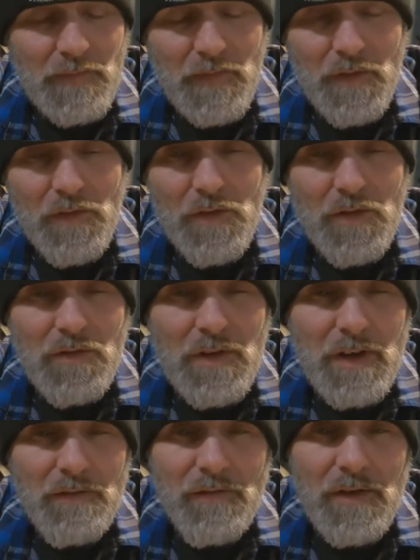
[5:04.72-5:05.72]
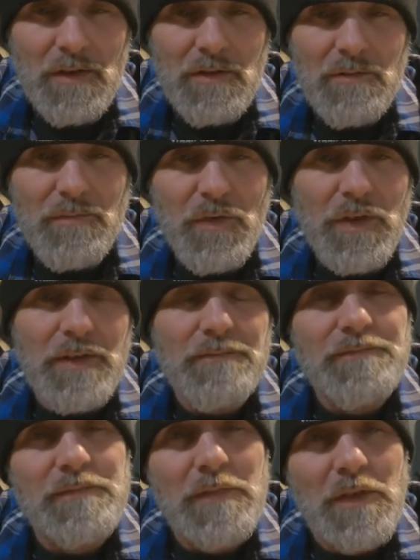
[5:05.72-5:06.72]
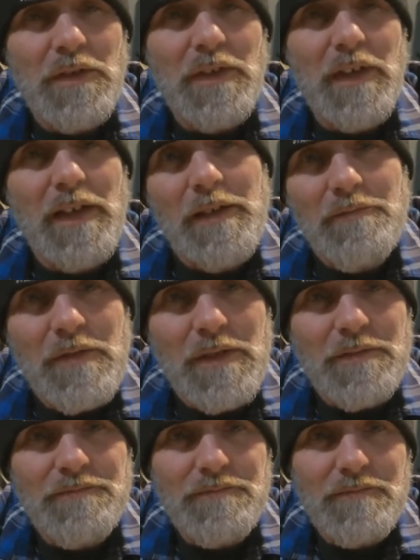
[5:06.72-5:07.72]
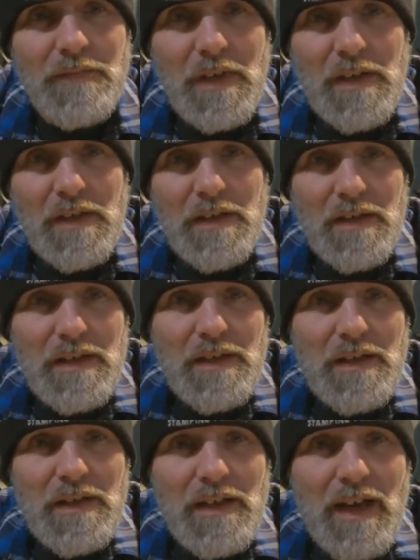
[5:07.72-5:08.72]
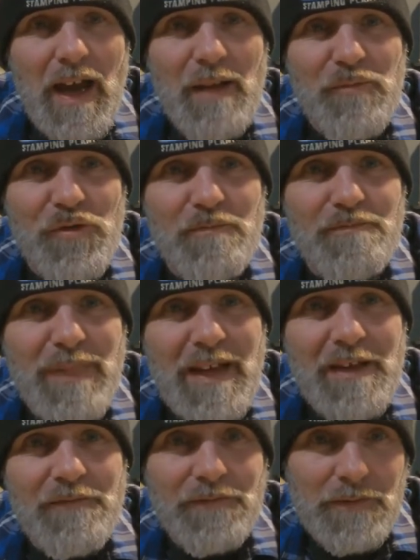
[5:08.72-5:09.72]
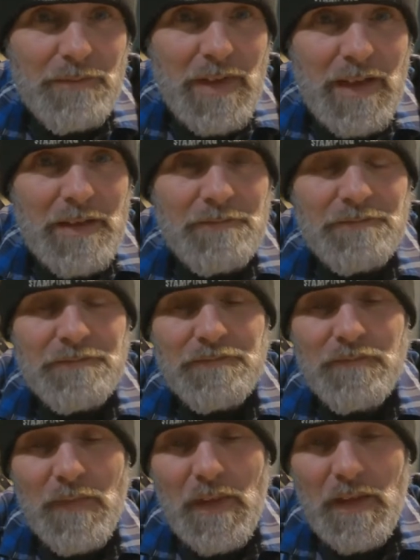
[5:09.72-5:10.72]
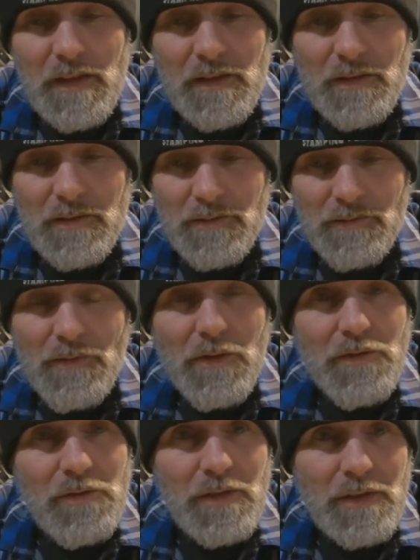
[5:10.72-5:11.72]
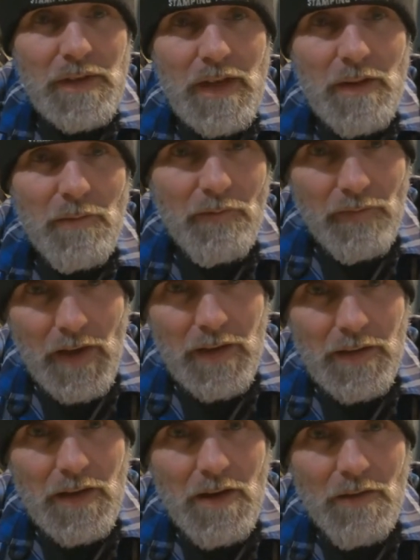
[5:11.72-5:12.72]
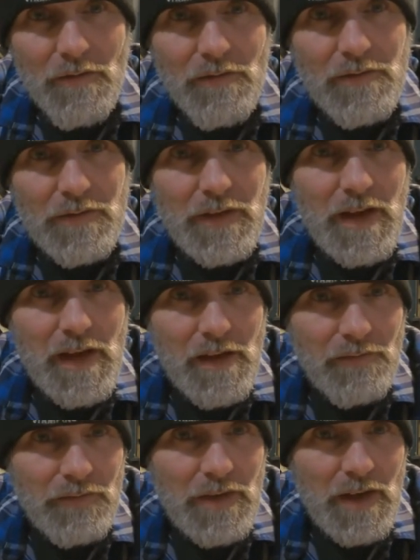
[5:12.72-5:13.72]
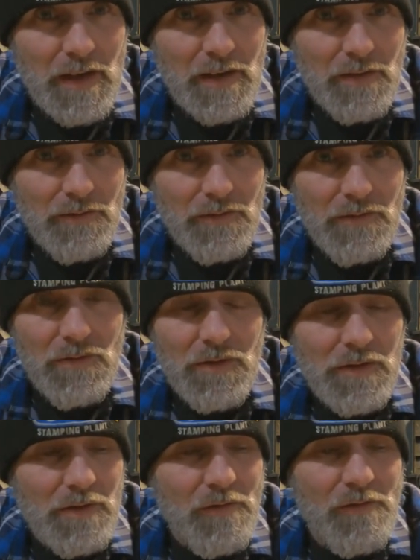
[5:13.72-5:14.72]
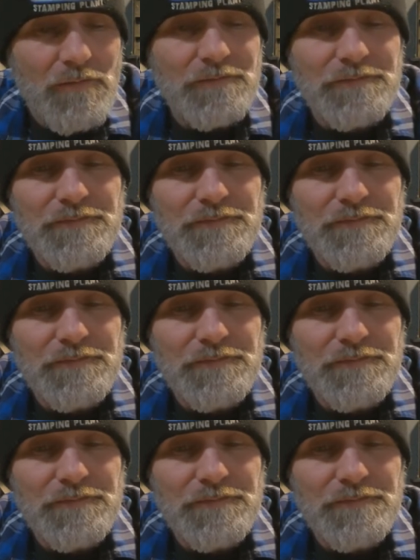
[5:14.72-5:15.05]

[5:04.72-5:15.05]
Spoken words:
So I was like, oh boy, okay, well, option B for me. Fortunately, I'm a veteran also, and I have VA health insurance.